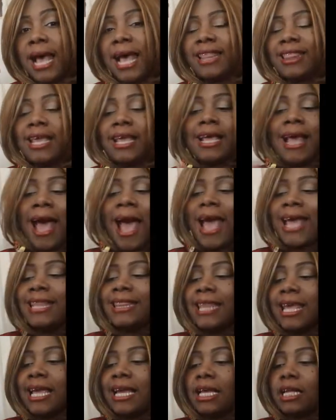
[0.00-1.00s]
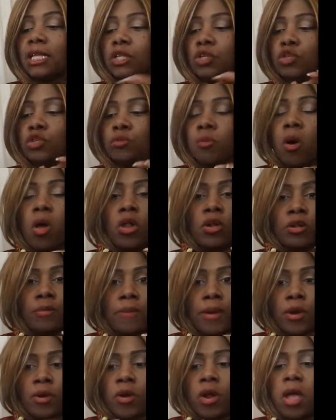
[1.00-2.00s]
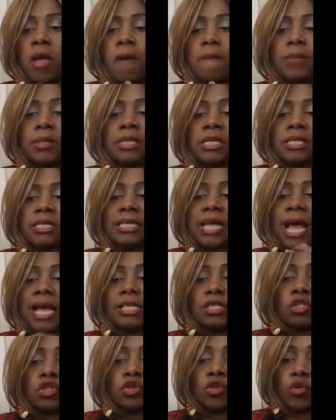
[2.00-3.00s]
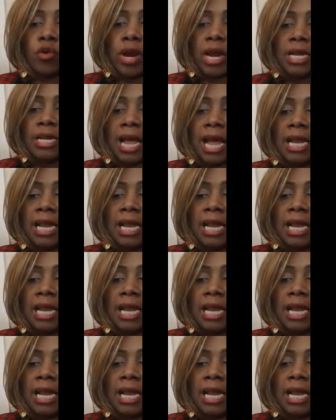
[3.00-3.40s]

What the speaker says: I think the smaller the better, but this size is great.